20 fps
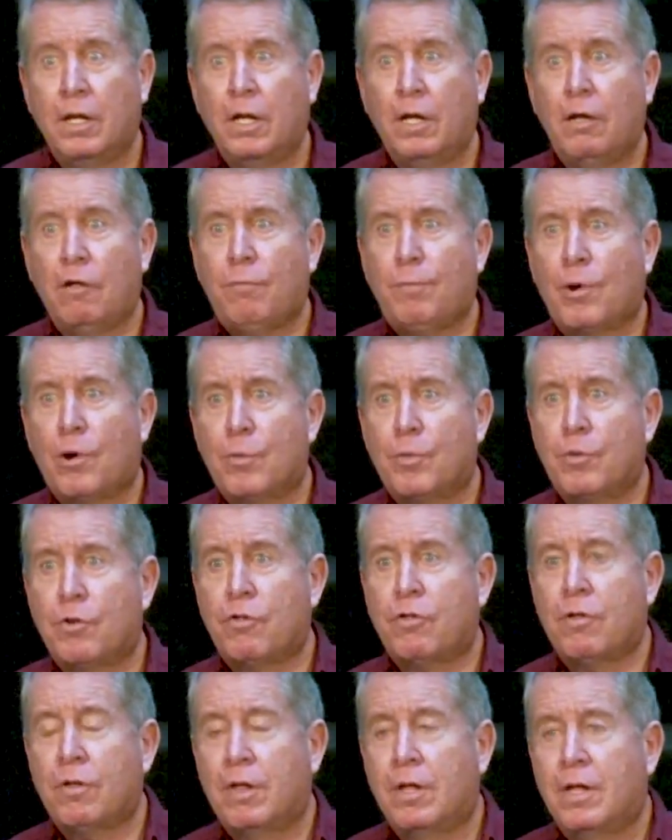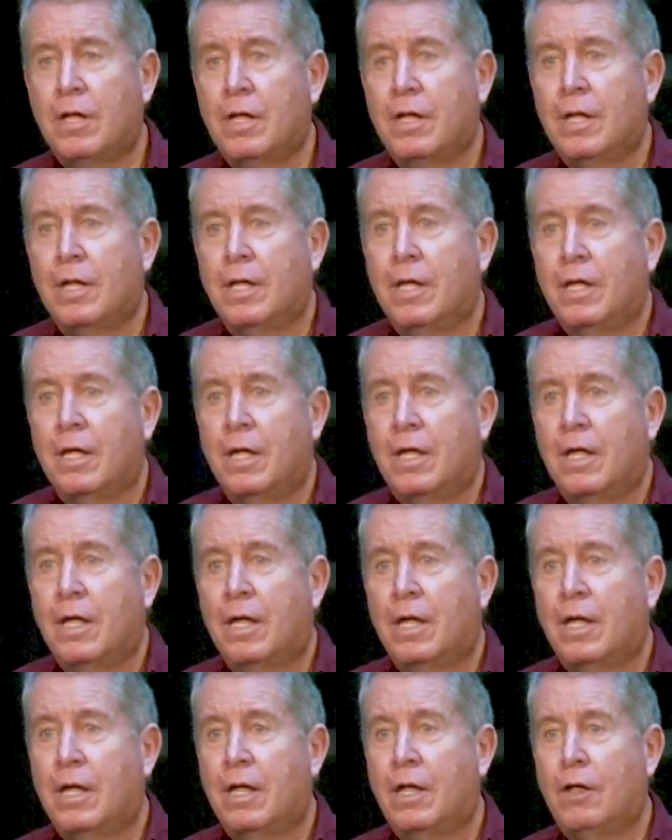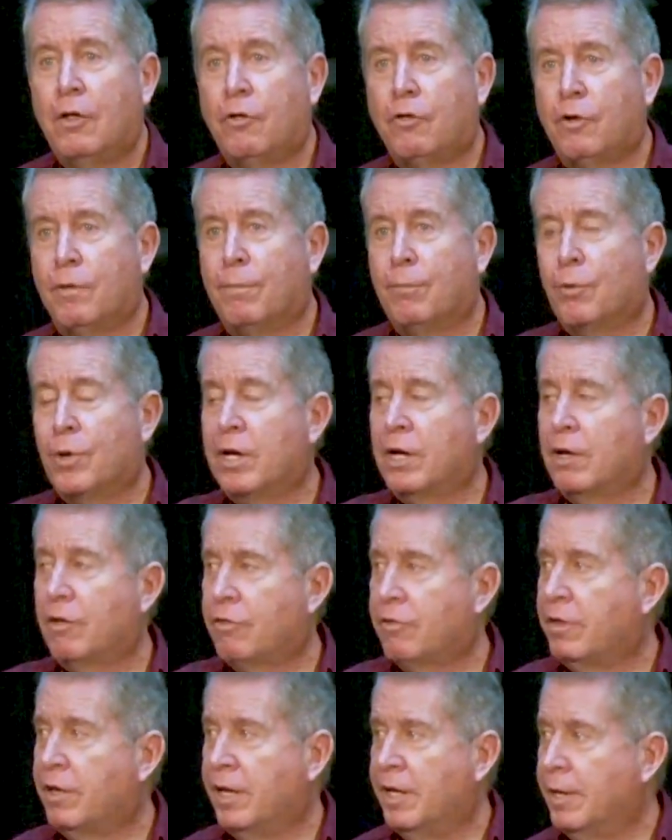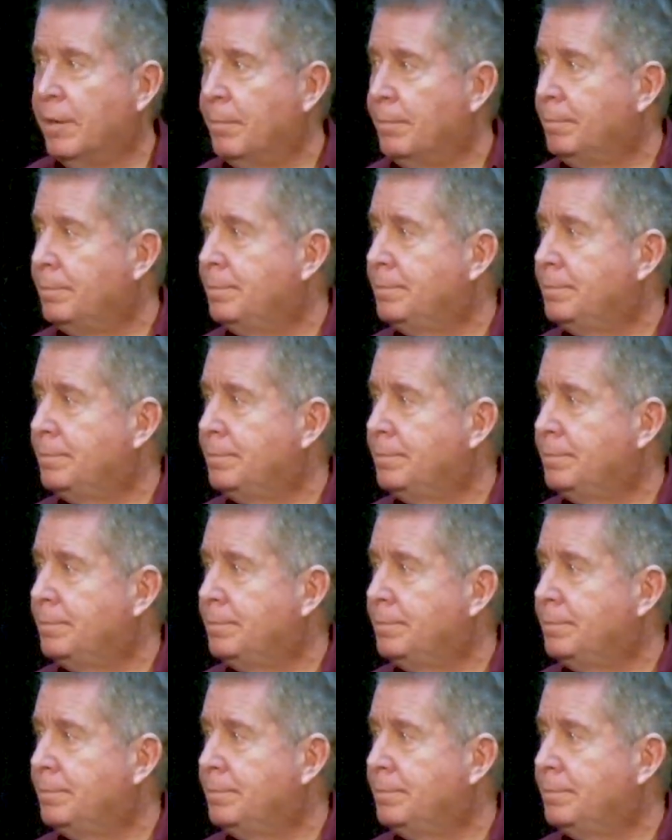His purpose is to bring us to Him.